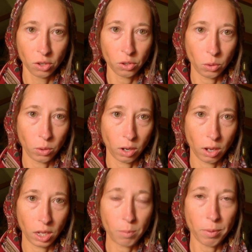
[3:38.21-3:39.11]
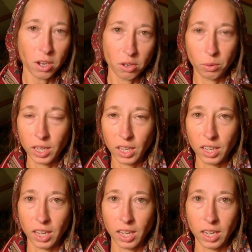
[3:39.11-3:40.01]
So,
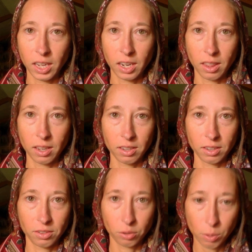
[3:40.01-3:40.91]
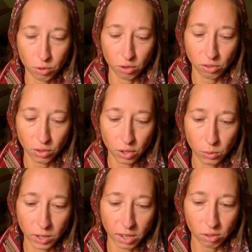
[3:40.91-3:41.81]
ipakoi in the scriptures, in the
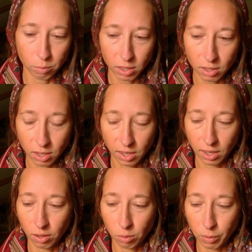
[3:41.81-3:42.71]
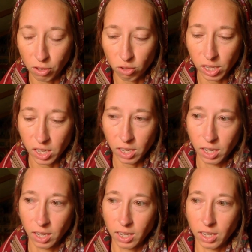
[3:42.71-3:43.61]
New Testament especially,
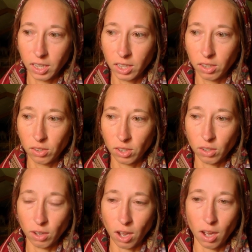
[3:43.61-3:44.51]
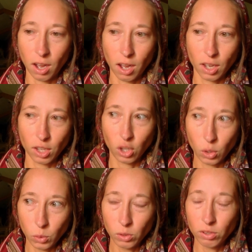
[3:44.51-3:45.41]
is
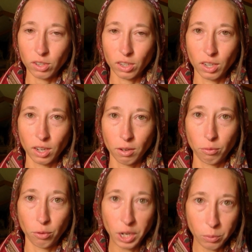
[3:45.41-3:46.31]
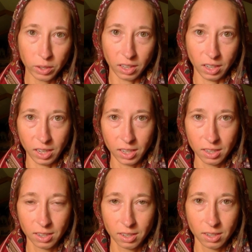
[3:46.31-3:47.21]
used
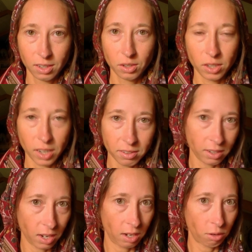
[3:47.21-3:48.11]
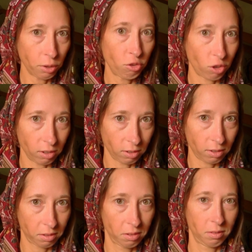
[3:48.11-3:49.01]
frequently to designate
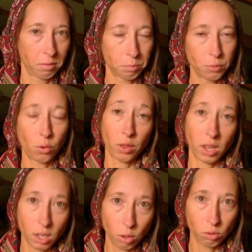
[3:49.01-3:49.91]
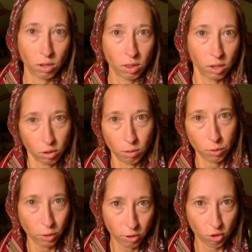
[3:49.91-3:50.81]
Christians before they used the
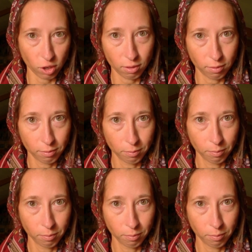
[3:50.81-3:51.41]
term Christian.